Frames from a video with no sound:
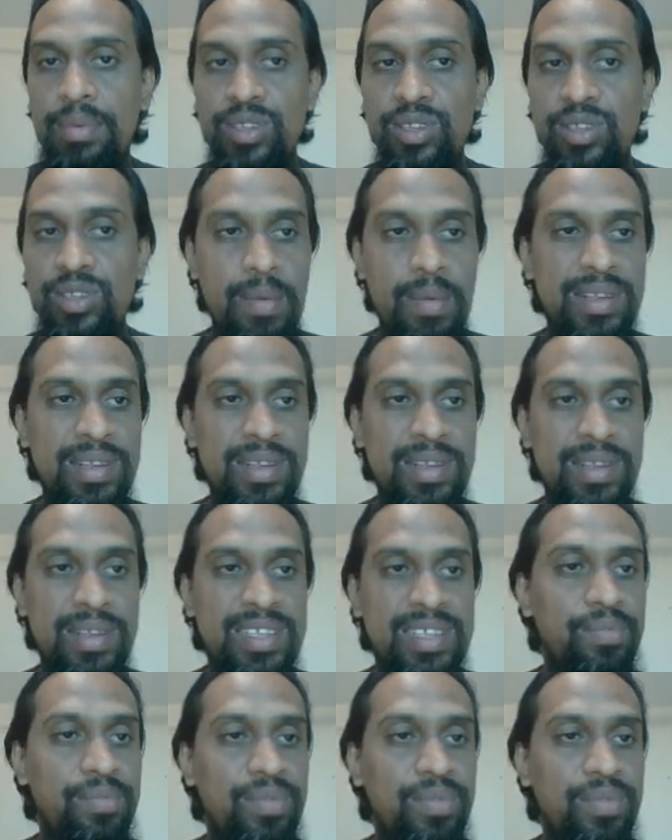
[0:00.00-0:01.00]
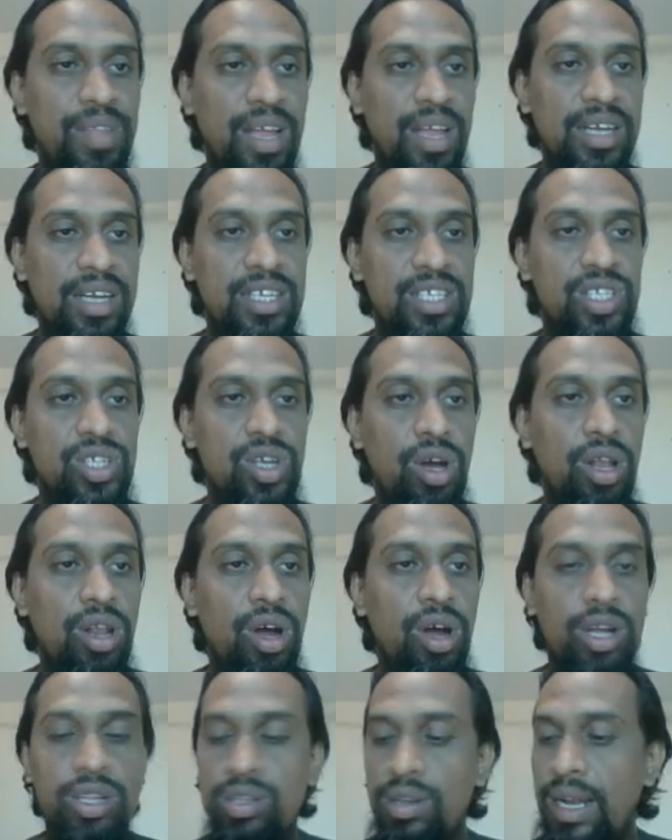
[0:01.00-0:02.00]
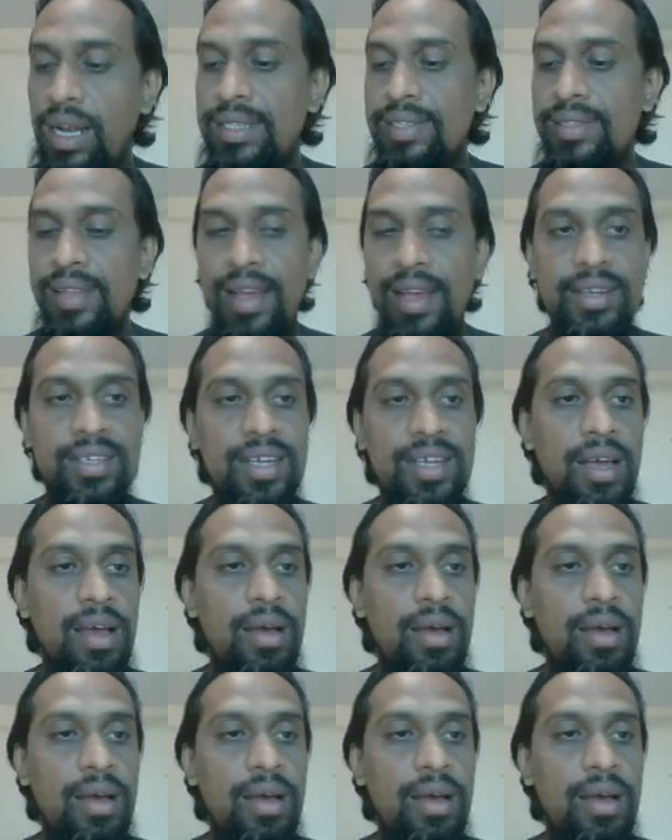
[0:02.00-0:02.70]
name that is called AuthorizedNet,